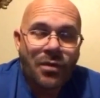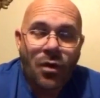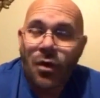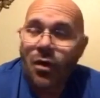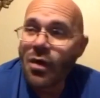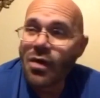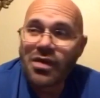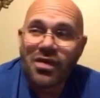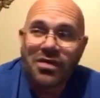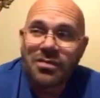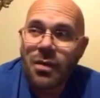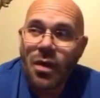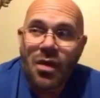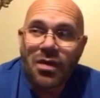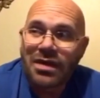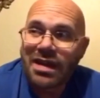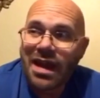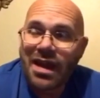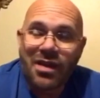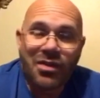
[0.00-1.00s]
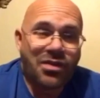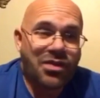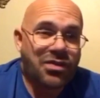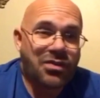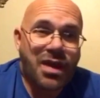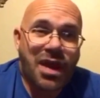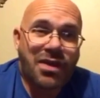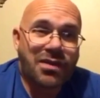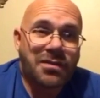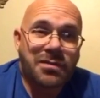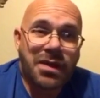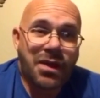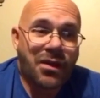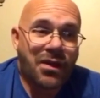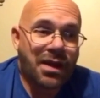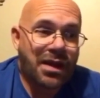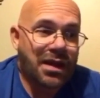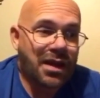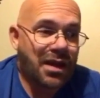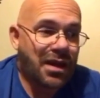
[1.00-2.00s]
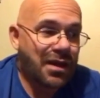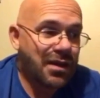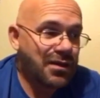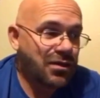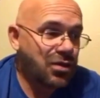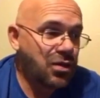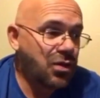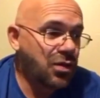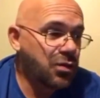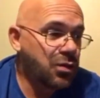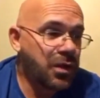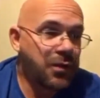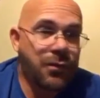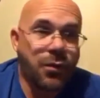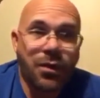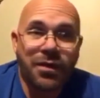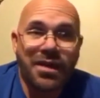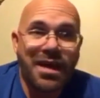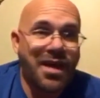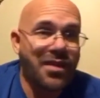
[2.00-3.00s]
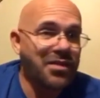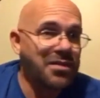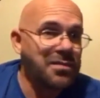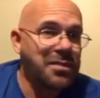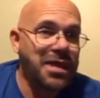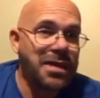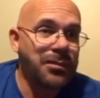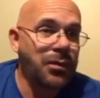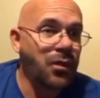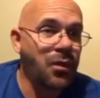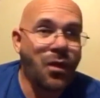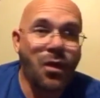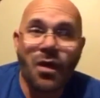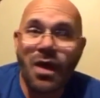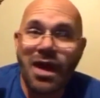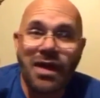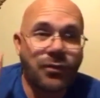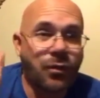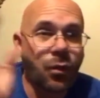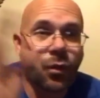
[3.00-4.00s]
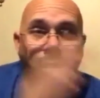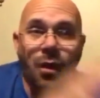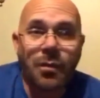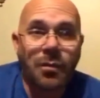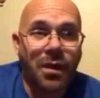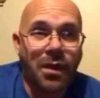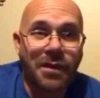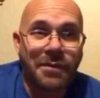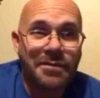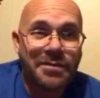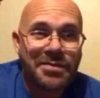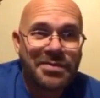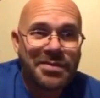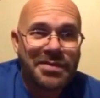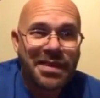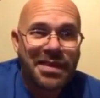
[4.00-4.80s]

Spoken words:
All the small towns throughout America, 2,000, 3,000, 4,000 people all have a Walmart.